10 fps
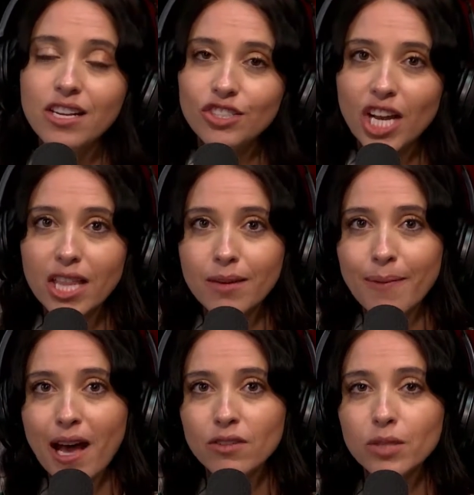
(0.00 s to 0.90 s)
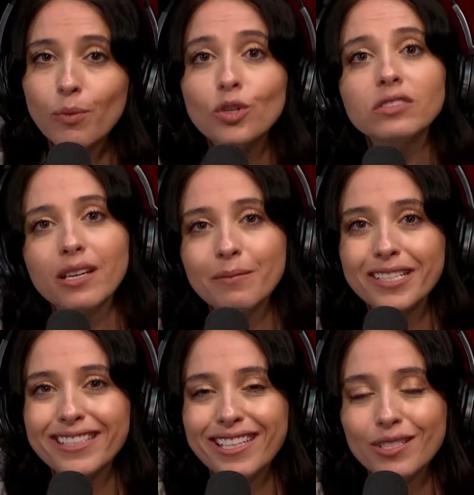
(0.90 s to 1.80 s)
Check them out. Support them
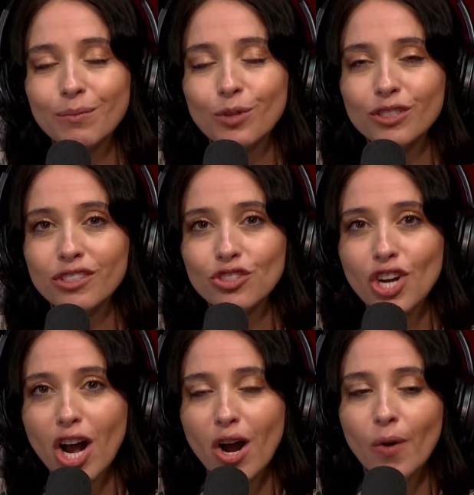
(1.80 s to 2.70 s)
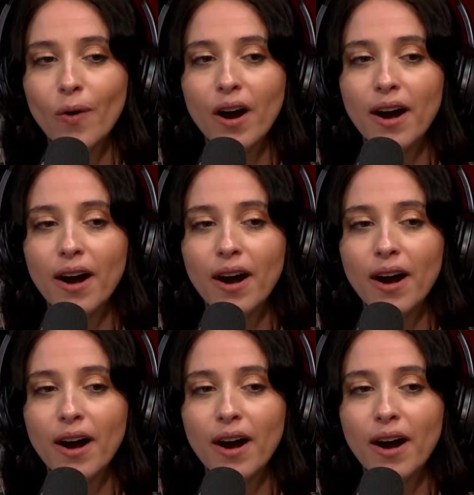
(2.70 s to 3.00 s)
because they support the show.